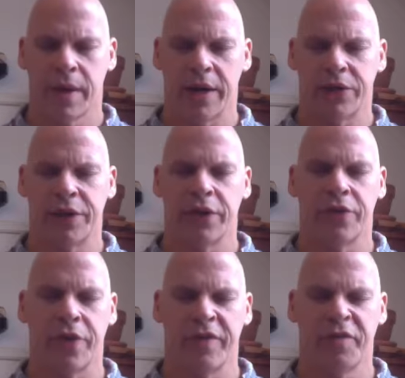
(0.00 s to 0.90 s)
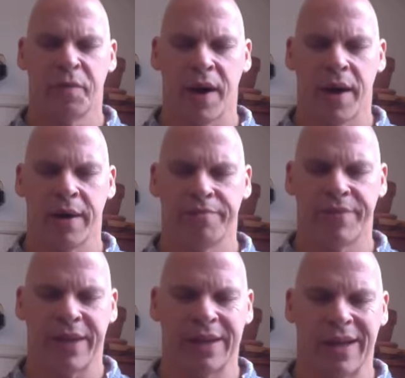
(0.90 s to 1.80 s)
I see it drift by
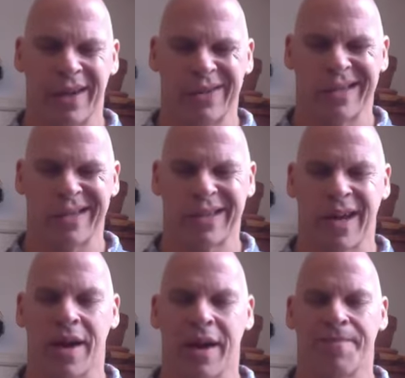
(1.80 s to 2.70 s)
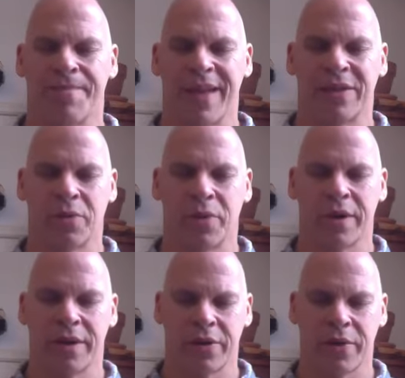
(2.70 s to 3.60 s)
like clouds in the sky. That's
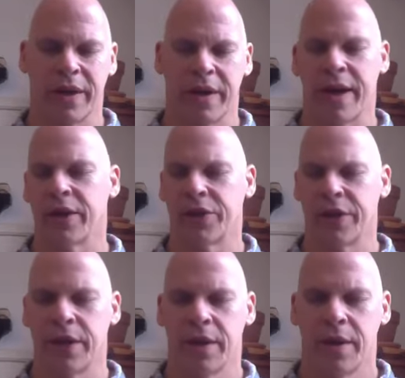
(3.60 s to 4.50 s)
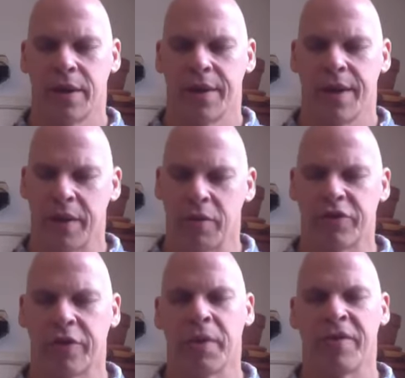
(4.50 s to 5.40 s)
a great analogy. And then I
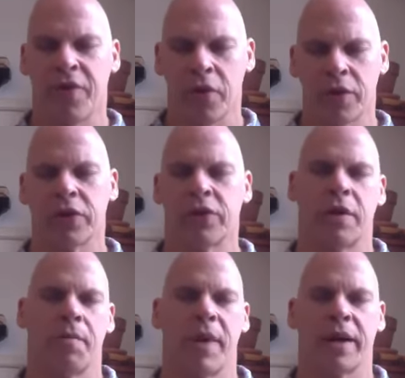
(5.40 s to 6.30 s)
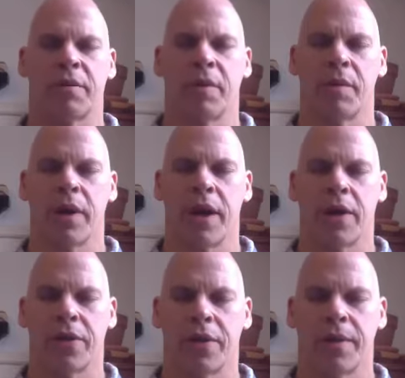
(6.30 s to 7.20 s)
return my focus back to my
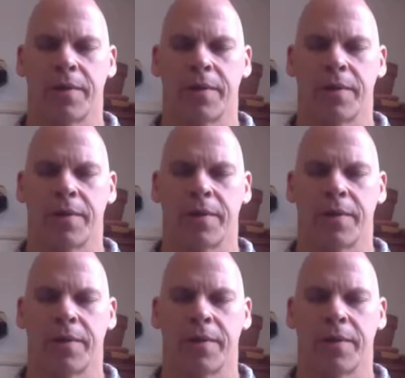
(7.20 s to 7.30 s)
breath.